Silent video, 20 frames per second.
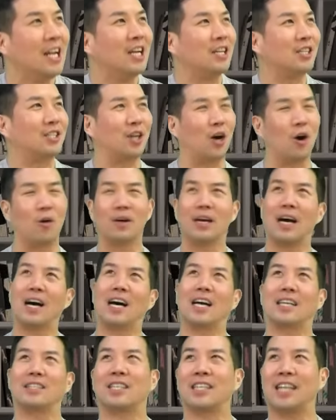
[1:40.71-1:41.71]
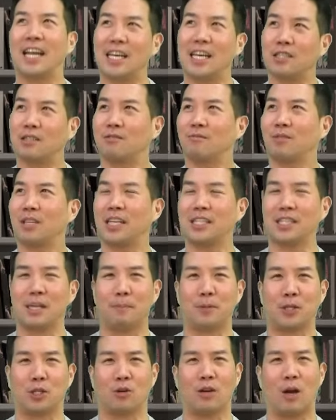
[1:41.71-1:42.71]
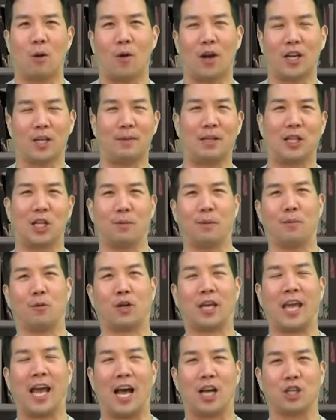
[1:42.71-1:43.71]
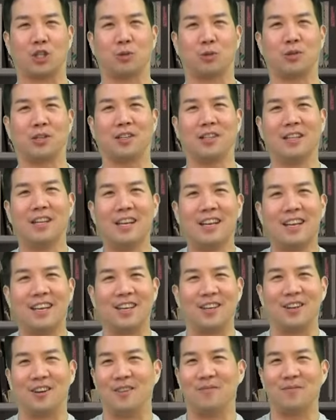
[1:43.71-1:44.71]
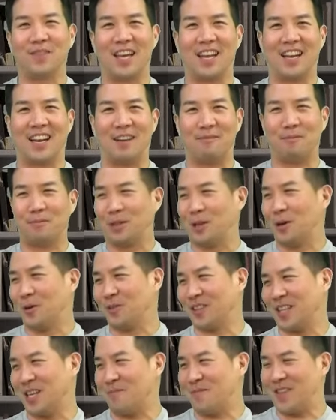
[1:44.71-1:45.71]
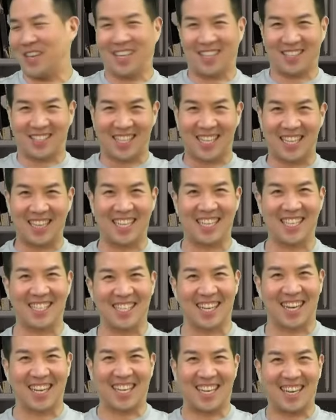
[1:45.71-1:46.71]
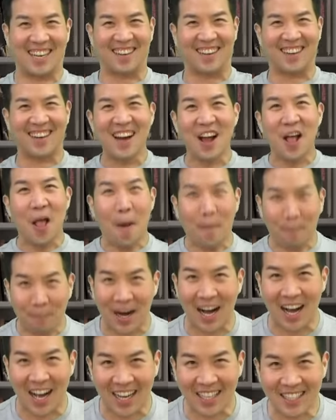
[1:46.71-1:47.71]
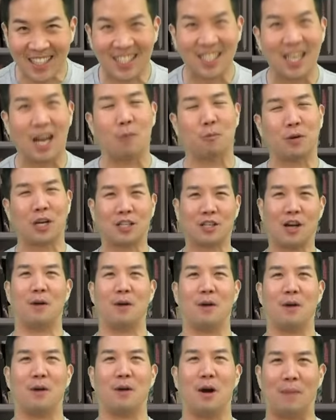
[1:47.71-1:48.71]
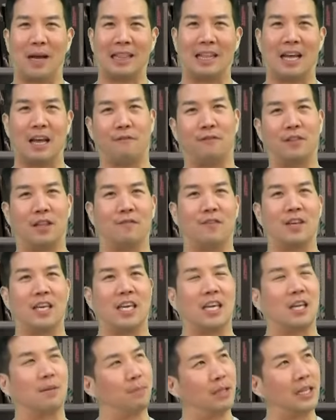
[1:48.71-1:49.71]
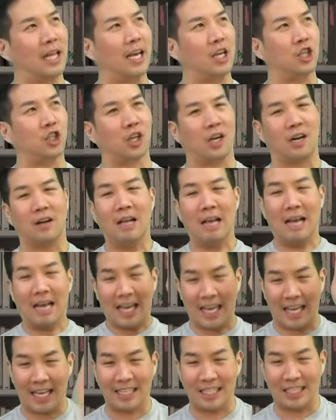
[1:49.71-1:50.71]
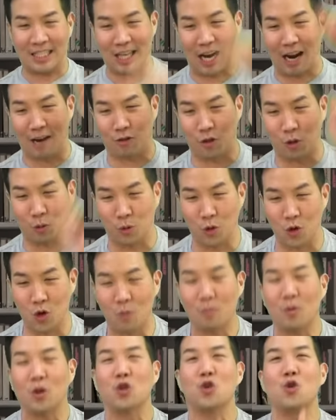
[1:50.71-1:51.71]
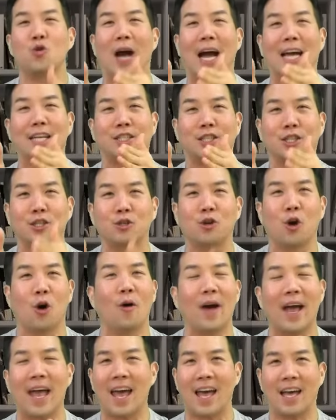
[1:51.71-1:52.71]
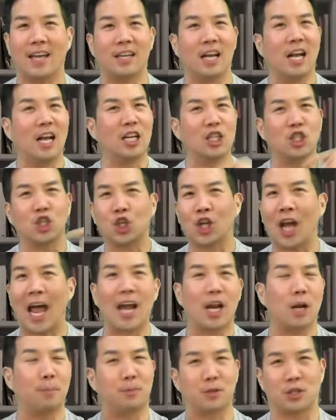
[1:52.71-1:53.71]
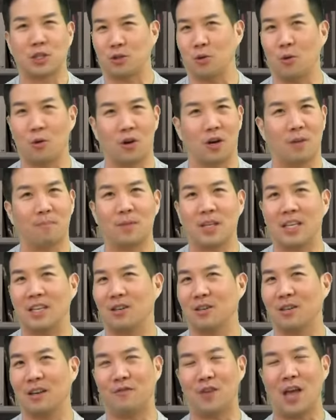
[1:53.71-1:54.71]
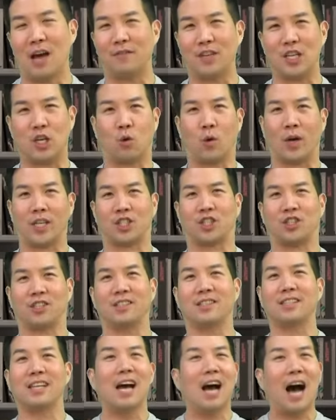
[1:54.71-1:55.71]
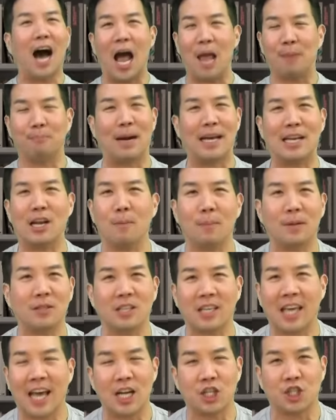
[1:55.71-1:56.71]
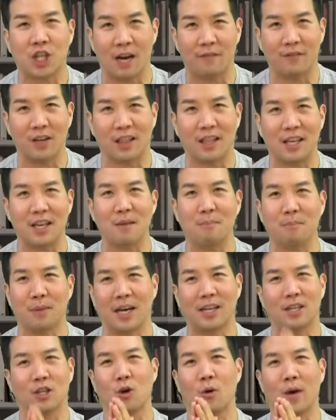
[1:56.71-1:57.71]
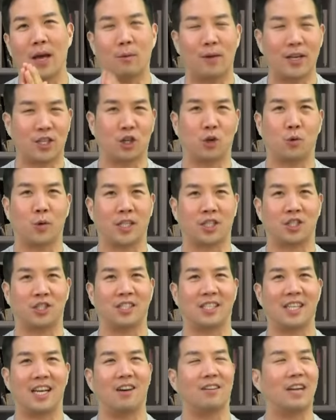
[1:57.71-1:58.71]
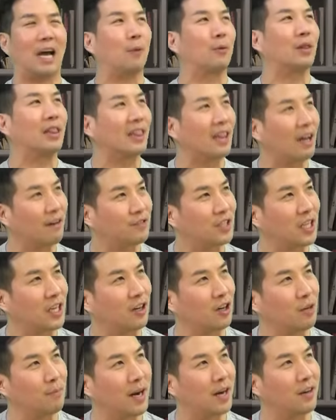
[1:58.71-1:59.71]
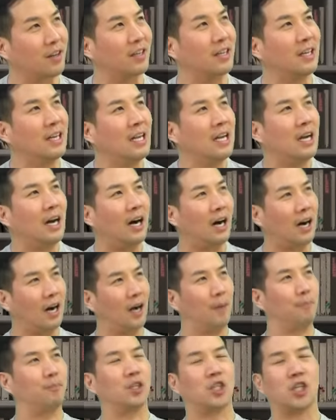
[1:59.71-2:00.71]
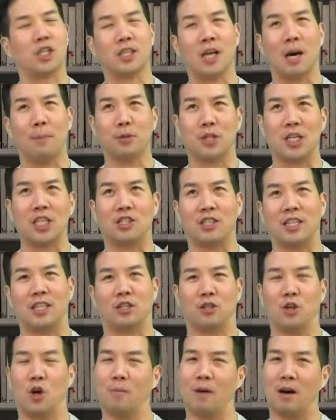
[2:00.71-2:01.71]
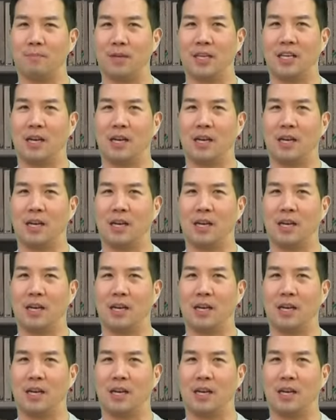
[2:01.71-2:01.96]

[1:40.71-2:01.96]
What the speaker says: So today's episode, I wanted to be a little bit more casual, you know, and I'm lonely because Elin's not here, but we're going to talk about my life living in Malaysia. Inside the room, you guys can go ahead, chat up a storm. You know, if you have any questions, I might not be able to catch everything, but go ahead, write your questions down. I would love to hear about it. Just a couple things you need to know about me.